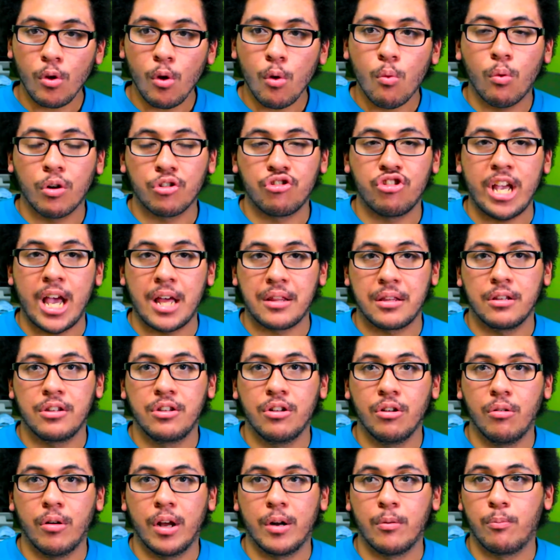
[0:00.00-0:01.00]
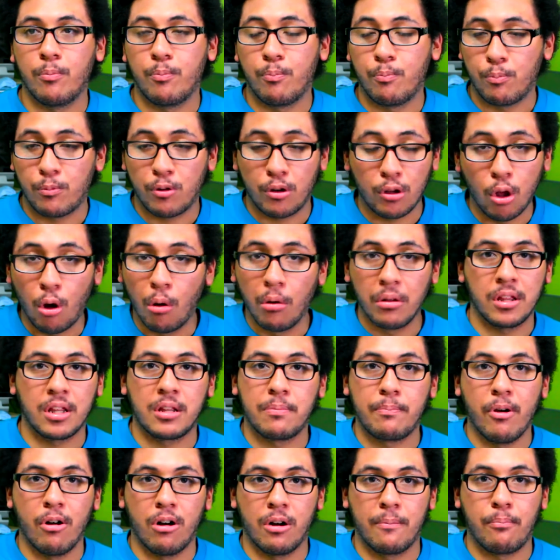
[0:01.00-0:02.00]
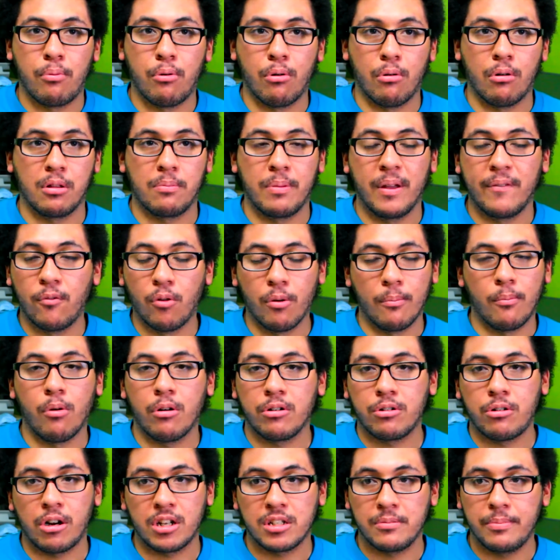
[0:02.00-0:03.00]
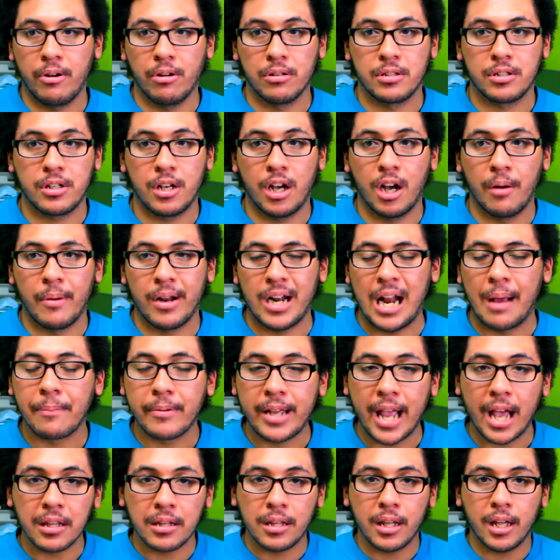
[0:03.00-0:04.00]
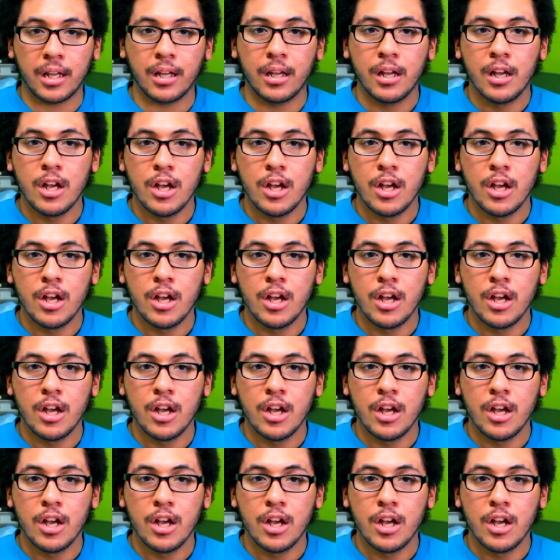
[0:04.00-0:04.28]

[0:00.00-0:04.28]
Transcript: what she has to do and close the spirit portal before more dark spirits come. And I'm guessing...